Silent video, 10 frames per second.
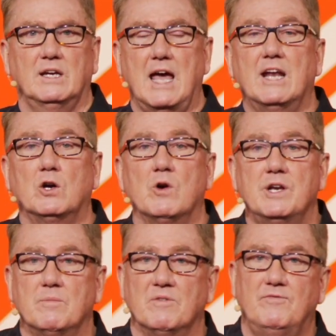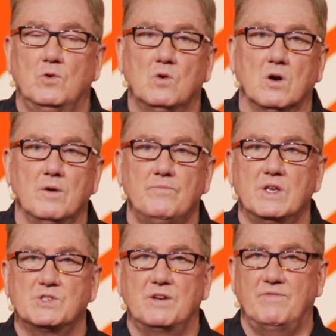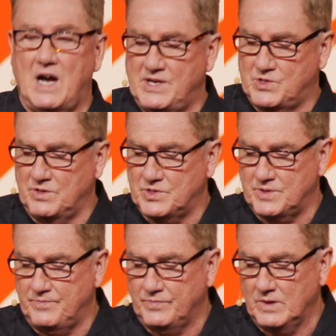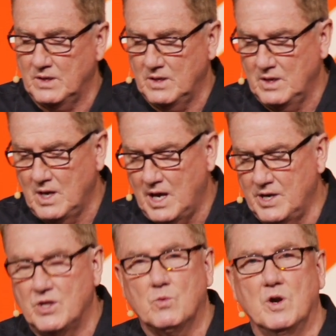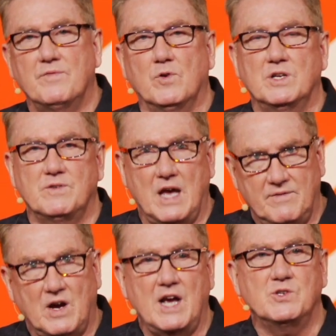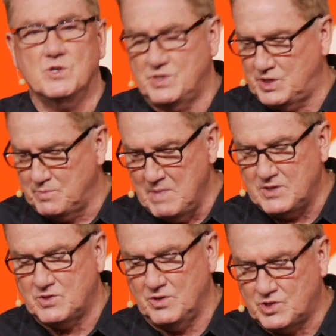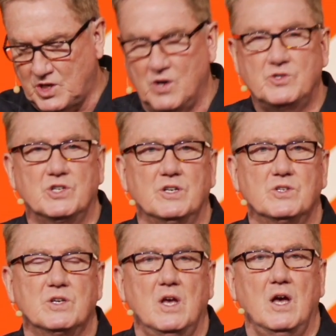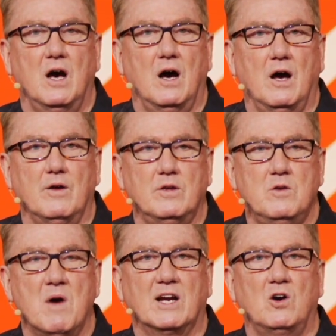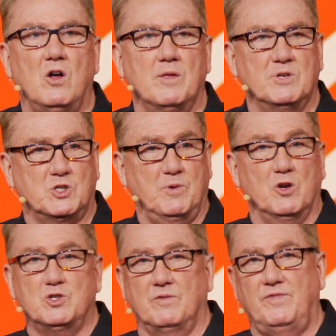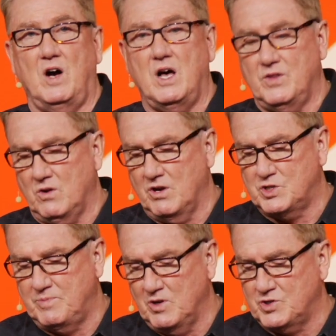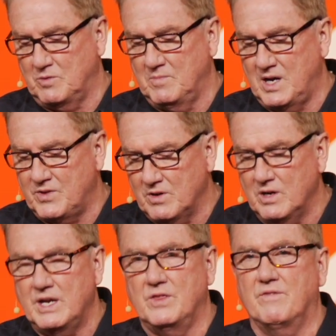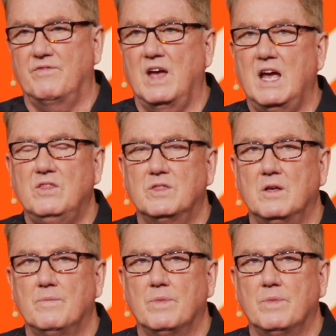Category number 4 is advisors. Another word for advisors is mentors, coaches. You might call them a spiritual father or a spiritual mother in the faith.